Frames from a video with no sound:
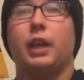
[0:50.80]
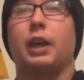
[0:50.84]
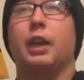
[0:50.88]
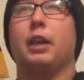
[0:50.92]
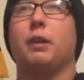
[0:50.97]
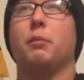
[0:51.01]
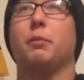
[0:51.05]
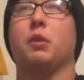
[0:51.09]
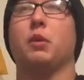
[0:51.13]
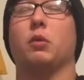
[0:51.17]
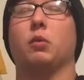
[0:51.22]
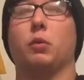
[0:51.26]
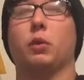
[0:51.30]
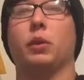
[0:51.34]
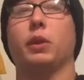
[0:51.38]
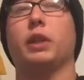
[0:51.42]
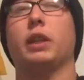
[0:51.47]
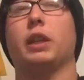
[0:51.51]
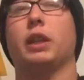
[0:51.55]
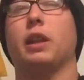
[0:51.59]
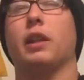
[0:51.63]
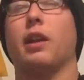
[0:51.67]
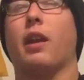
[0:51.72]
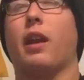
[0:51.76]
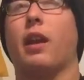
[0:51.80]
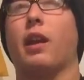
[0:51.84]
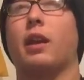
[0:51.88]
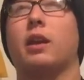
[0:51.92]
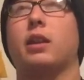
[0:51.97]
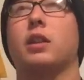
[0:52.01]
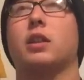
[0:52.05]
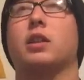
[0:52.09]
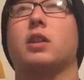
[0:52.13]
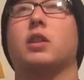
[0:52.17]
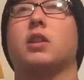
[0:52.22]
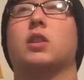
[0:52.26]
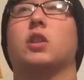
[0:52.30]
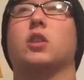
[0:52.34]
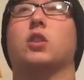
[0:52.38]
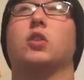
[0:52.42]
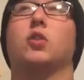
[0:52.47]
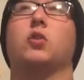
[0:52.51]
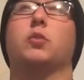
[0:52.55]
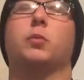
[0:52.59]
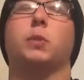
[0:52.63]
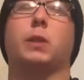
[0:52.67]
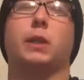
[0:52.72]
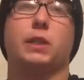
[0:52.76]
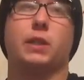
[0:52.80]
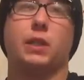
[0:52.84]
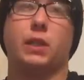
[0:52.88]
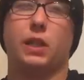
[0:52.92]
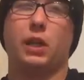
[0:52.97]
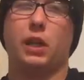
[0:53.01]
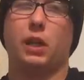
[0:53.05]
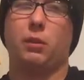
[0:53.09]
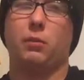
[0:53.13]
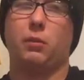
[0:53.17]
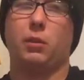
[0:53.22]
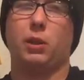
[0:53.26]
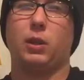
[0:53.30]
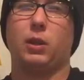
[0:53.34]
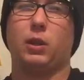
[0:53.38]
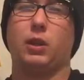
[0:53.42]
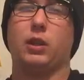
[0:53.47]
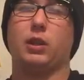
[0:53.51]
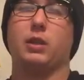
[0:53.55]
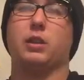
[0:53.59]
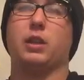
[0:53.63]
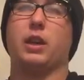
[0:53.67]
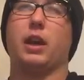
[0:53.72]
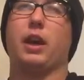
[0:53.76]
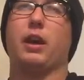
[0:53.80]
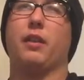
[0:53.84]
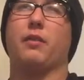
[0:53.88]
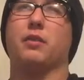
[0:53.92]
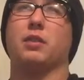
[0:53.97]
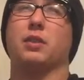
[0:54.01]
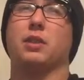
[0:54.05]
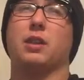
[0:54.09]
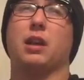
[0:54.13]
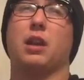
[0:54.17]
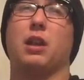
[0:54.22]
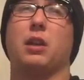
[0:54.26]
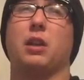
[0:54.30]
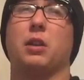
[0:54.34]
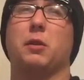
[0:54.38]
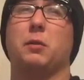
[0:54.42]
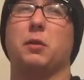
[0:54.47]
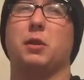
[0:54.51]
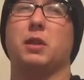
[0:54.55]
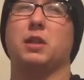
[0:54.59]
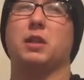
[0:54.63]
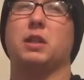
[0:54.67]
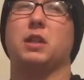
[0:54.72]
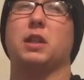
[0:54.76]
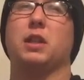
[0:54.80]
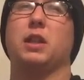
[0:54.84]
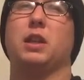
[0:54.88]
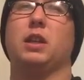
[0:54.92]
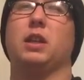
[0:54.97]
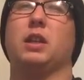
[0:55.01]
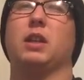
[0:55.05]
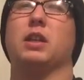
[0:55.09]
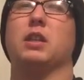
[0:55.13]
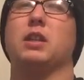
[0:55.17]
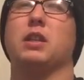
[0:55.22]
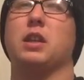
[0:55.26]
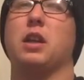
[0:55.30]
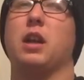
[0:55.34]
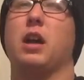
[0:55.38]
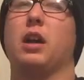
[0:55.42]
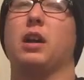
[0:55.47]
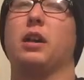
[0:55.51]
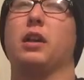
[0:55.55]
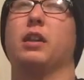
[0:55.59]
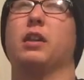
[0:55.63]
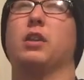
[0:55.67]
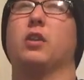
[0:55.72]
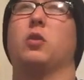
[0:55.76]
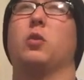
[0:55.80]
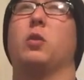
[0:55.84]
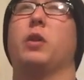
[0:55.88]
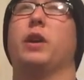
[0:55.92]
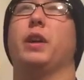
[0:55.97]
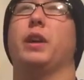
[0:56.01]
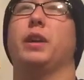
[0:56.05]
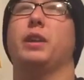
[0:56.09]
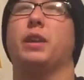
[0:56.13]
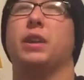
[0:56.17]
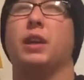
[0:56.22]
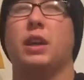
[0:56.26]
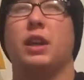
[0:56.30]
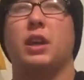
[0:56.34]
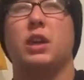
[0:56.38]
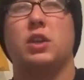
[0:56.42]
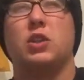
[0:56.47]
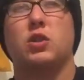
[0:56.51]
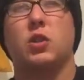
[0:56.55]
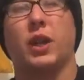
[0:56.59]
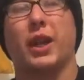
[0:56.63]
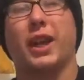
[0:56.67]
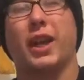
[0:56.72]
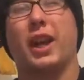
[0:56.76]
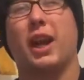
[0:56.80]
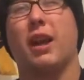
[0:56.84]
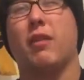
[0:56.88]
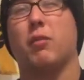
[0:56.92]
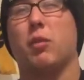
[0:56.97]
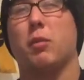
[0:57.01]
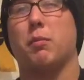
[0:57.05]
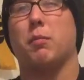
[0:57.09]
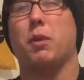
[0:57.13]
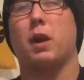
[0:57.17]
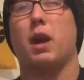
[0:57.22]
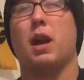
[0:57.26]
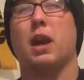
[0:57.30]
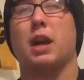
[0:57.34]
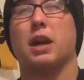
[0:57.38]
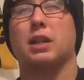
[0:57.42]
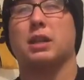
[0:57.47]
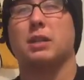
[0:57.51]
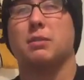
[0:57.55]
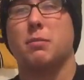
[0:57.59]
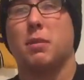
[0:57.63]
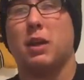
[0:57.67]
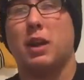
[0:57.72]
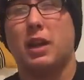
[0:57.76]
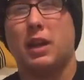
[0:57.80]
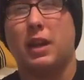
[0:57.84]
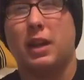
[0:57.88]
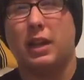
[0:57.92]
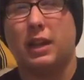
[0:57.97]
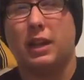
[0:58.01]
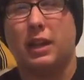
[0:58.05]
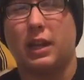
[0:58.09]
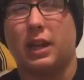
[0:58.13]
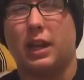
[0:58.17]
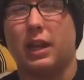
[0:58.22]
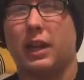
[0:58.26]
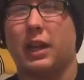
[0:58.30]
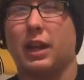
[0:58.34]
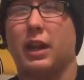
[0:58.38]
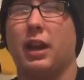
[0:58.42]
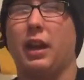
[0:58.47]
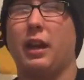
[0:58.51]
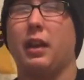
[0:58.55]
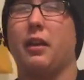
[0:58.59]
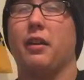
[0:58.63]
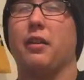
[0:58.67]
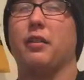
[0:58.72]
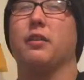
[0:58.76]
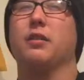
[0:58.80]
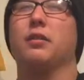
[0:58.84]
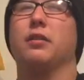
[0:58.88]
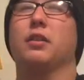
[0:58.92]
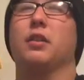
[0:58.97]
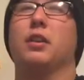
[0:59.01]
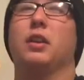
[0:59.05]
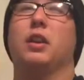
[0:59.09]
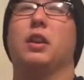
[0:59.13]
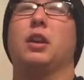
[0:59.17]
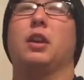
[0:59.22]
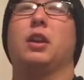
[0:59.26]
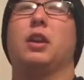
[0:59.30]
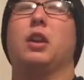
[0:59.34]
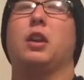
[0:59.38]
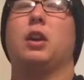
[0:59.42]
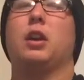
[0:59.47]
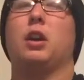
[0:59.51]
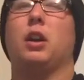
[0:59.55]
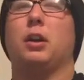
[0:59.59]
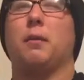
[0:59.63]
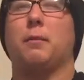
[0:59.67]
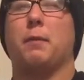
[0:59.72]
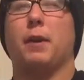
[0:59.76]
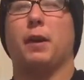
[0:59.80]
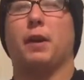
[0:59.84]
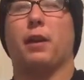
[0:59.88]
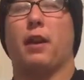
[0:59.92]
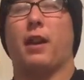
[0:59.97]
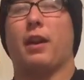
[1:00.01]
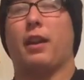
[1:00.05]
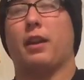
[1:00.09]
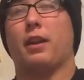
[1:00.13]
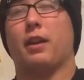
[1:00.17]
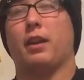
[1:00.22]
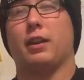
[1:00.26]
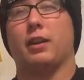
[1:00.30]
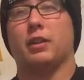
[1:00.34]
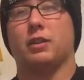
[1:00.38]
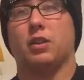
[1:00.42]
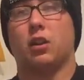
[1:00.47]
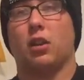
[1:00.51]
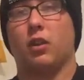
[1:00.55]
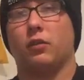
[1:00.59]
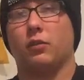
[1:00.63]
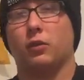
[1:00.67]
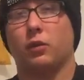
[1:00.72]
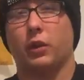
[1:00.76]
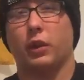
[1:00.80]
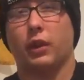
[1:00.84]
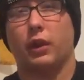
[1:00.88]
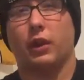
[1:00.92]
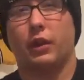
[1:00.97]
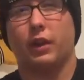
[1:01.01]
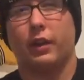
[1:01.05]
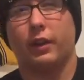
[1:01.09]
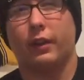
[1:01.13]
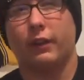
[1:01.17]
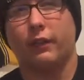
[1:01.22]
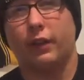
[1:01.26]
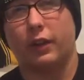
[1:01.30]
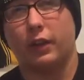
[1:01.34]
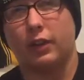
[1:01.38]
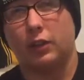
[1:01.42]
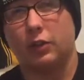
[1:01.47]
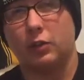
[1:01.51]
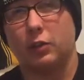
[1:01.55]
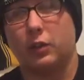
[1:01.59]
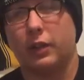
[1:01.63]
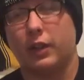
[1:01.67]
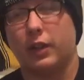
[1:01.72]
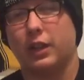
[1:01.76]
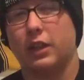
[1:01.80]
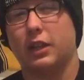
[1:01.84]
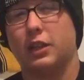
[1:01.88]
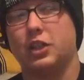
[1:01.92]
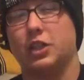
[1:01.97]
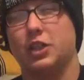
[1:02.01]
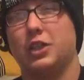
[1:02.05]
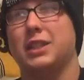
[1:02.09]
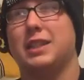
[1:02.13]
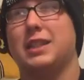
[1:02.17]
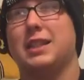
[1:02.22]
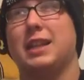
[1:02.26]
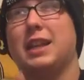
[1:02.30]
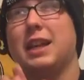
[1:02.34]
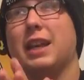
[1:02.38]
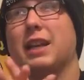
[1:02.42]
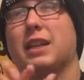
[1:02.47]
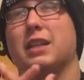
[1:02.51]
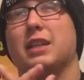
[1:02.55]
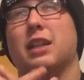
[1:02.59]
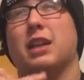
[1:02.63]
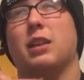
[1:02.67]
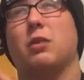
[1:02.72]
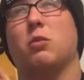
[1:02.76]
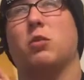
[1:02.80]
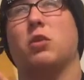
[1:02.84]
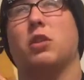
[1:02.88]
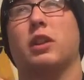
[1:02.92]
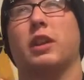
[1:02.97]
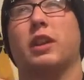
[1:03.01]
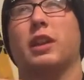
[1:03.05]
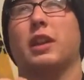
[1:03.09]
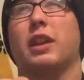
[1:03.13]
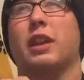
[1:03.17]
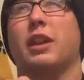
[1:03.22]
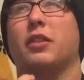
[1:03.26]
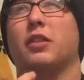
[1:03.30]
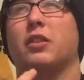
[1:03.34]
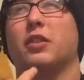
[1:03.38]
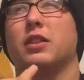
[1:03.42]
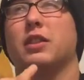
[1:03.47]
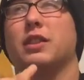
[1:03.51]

it'd be really nice to do PC gaming and to have a solid PC that's not gonna quit, so I can have a box mic and I can have better editing software. And if I do get a GTX, I want to get either a